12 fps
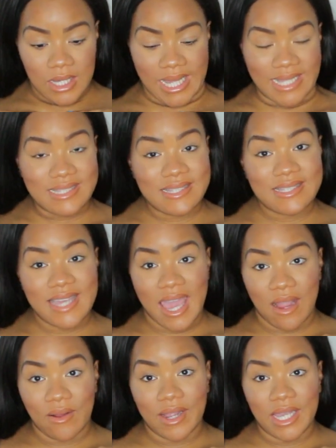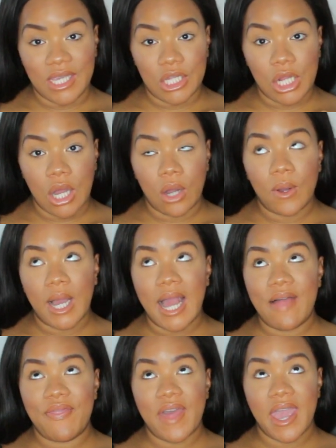it's scary, you know.
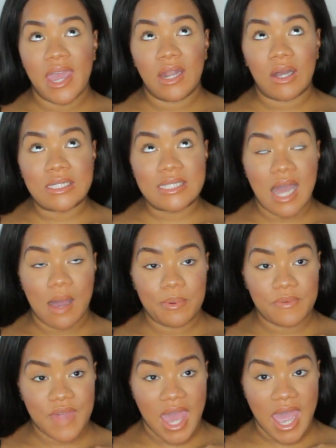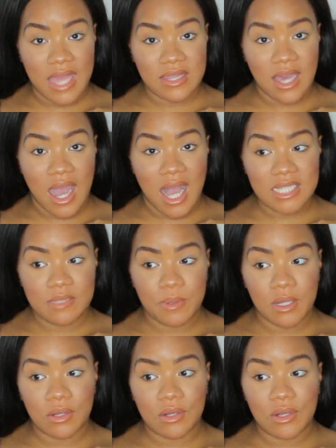And then on top of that, the
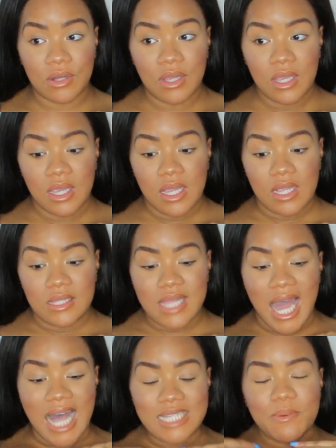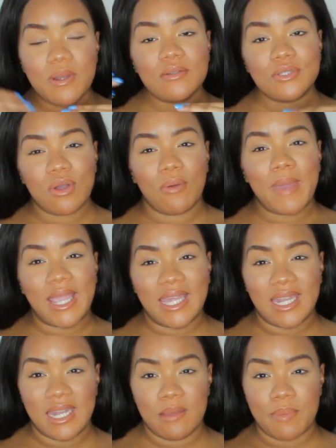hospitals don't make
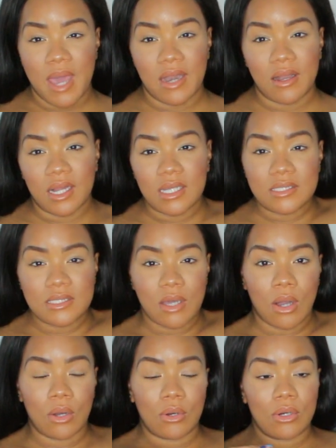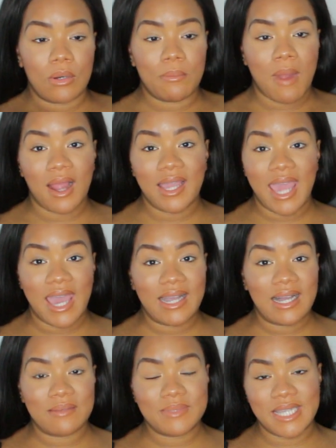it any better. So Mark can't
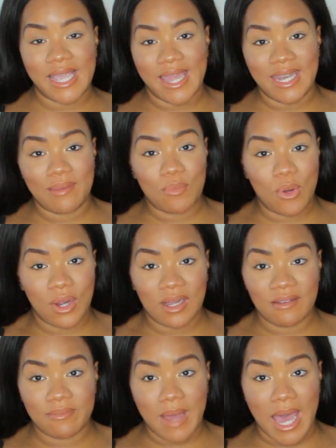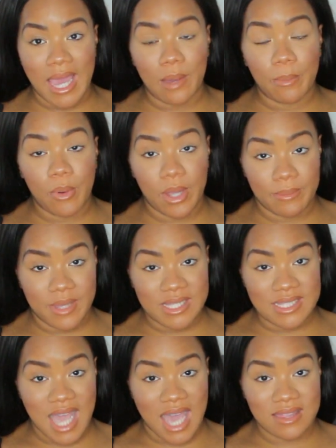come to any more of my
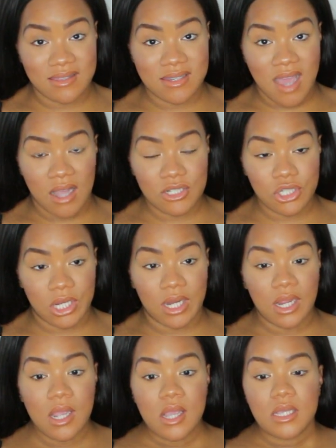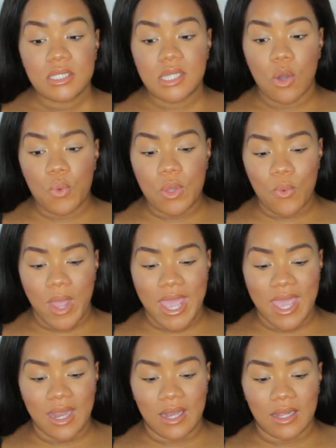appointments at the doctor. So we
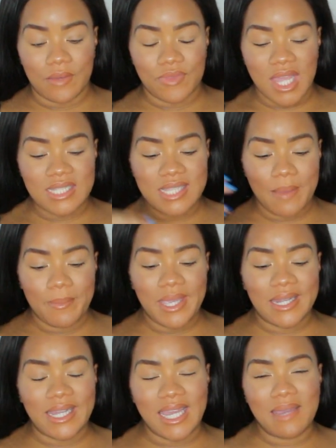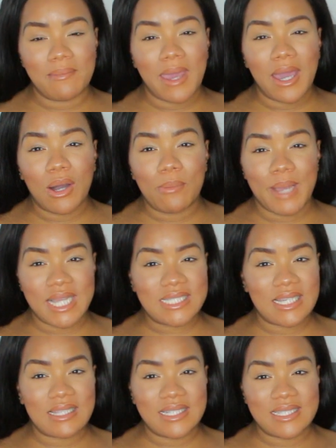went, they sent me an email
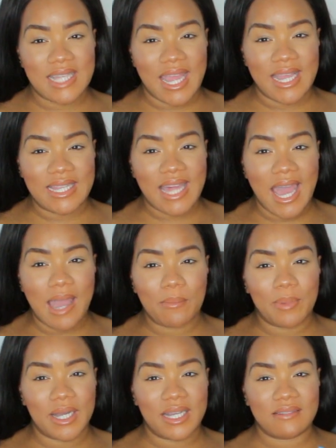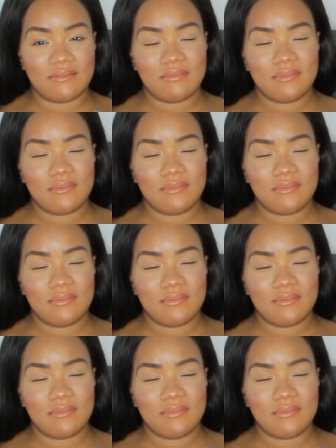basically saying that, but